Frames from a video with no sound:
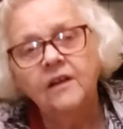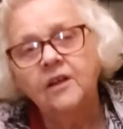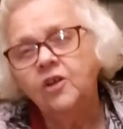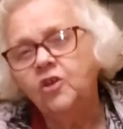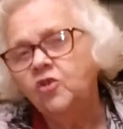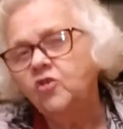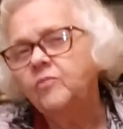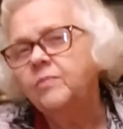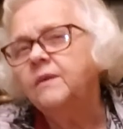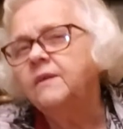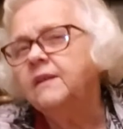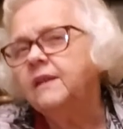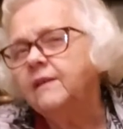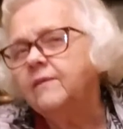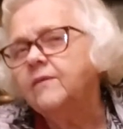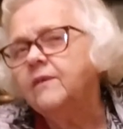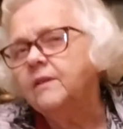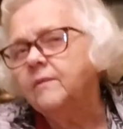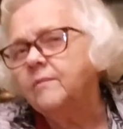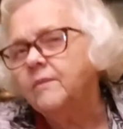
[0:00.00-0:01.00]
You've been
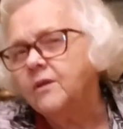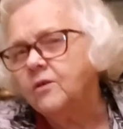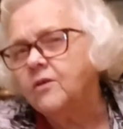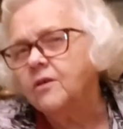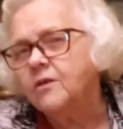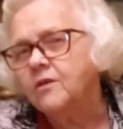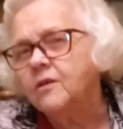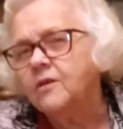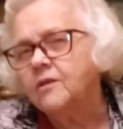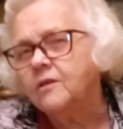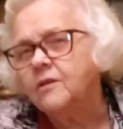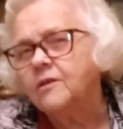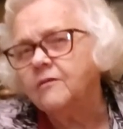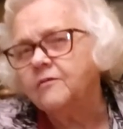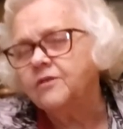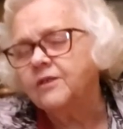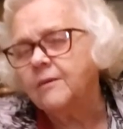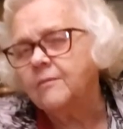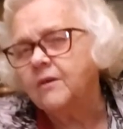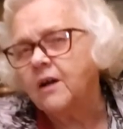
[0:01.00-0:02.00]
given a miracle of
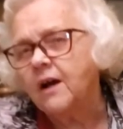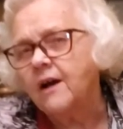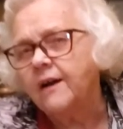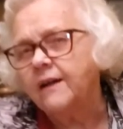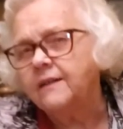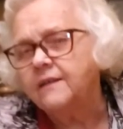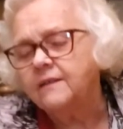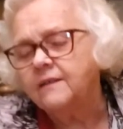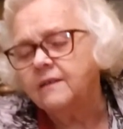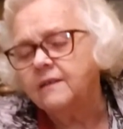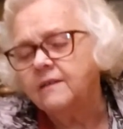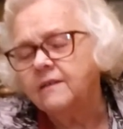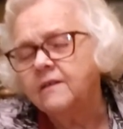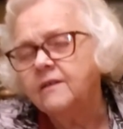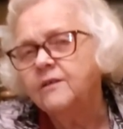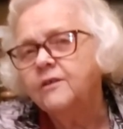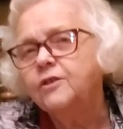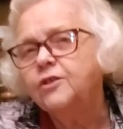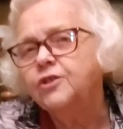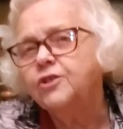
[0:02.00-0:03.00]
some kind.
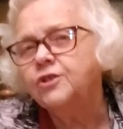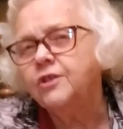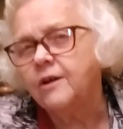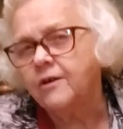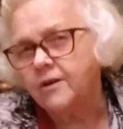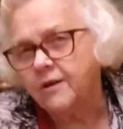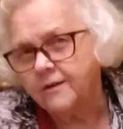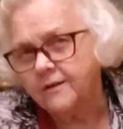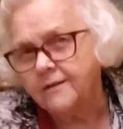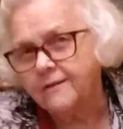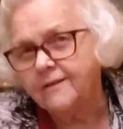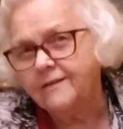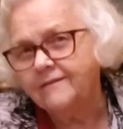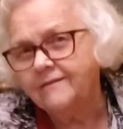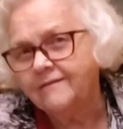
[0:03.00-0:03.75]
Share it.